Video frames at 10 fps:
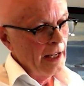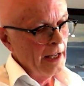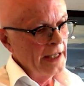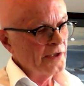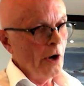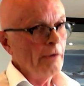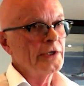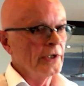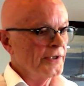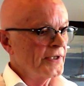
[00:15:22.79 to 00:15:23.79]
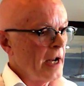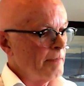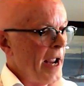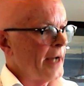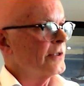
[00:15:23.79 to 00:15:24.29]
Its origins date
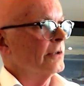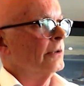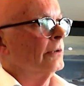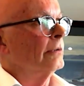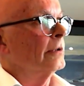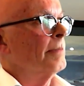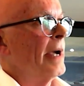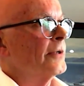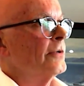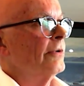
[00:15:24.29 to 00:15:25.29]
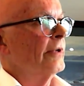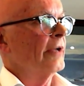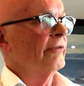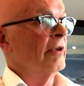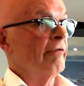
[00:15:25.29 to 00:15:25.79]
back to about
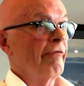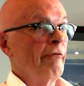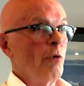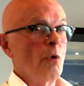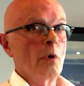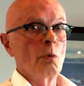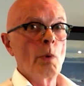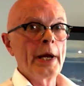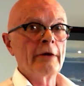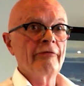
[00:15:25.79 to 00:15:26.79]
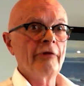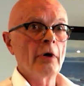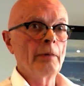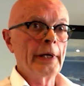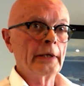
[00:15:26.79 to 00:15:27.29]
2004, when,
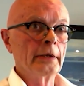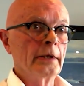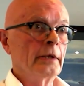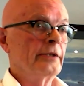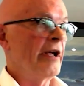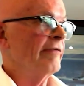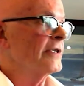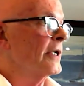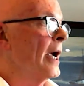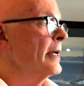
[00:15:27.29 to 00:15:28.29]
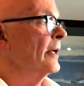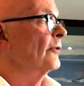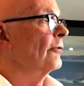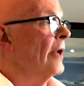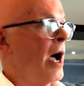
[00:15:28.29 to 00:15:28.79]
following the devastating
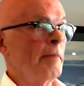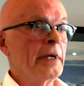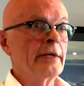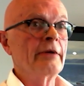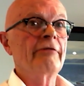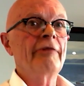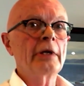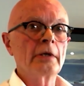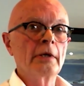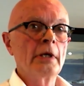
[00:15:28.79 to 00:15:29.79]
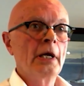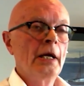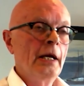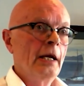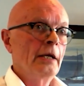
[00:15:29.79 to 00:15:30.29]
tsunami that affected
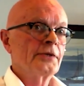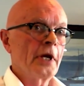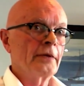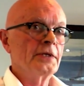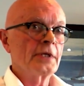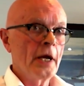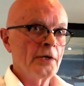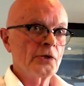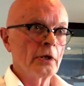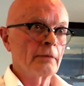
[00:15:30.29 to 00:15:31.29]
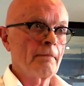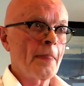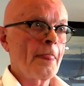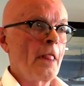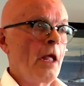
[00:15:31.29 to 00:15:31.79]
Southeast Asia,
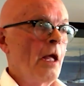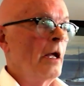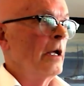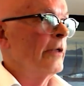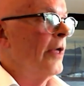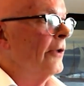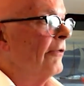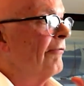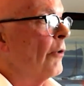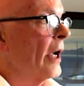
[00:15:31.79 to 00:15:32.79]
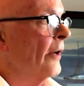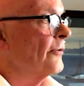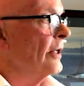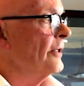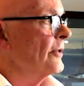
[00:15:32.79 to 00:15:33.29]
the four
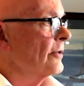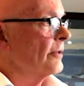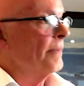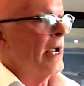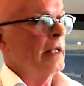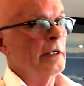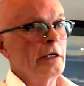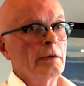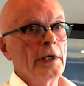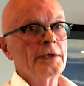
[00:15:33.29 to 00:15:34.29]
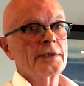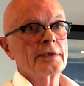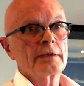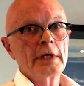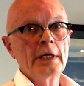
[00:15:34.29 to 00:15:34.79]
countries, Japan, the
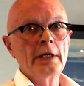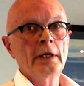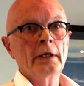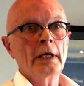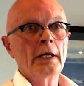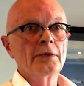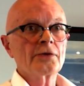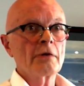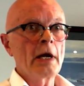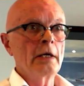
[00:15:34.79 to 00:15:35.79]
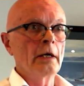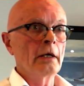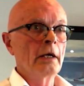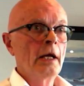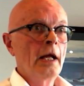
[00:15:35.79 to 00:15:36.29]
US, India and
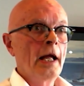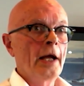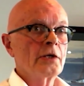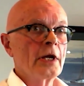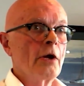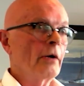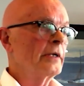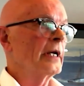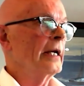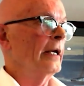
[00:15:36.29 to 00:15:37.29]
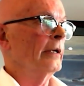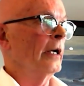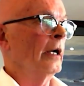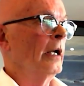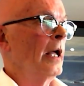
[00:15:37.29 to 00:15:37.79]
Australia, actually got
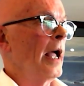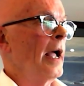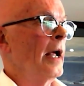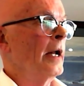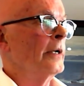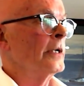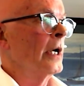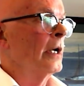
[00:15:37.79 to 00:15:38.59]
together and